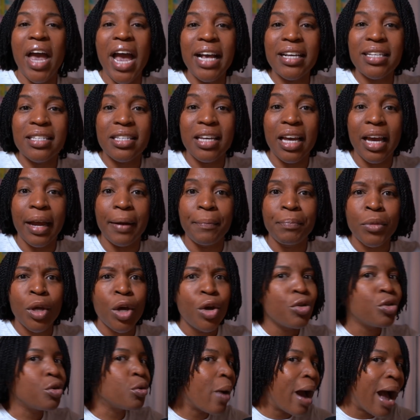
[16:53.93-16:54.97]
essays
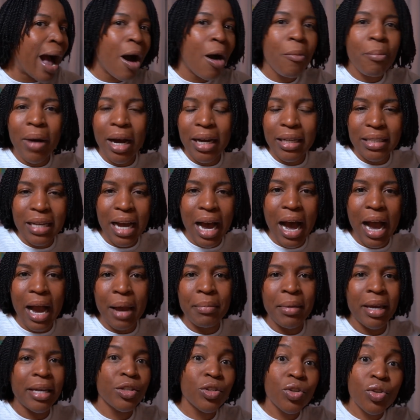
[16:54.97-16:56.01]
throughout my time
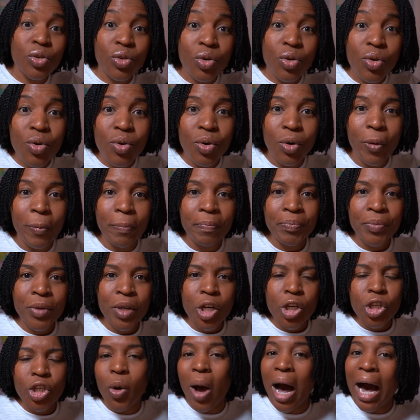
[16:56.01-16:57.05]
in school.
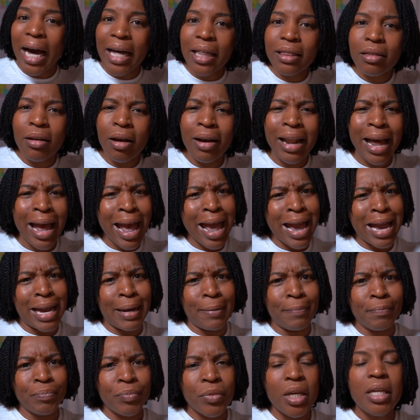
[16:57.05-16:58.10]
So I thought, hey,
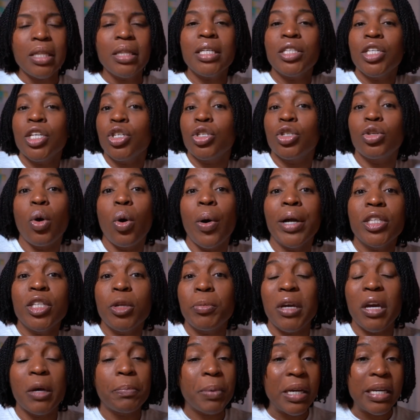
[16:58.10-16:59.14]
this is going to
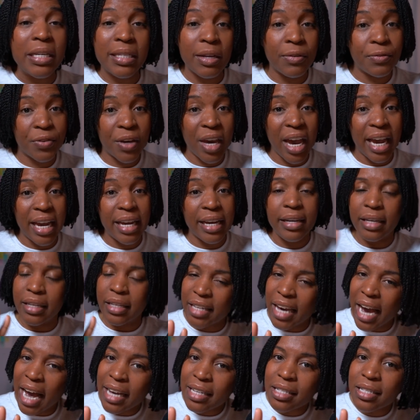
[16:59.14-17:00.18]
be a piece of cake.
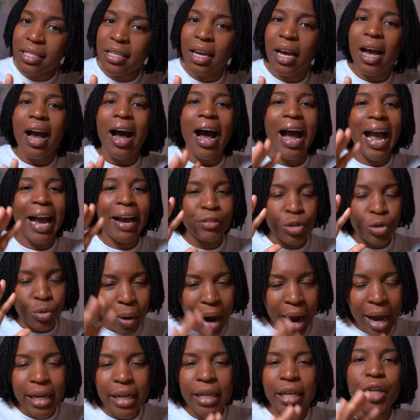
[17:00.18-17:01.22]
Yes, I have to
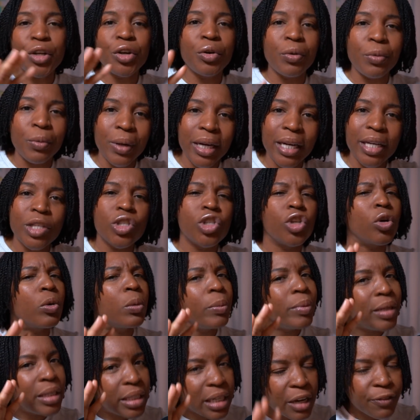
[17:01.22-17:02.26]
write it in Korean, so it
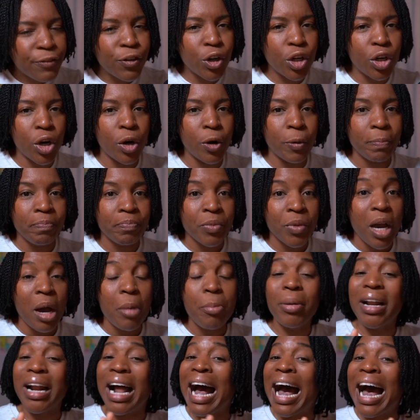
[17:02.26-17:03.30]
would be difficult,
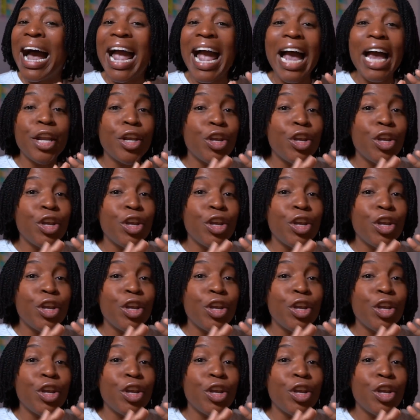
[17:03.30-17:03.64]
but I had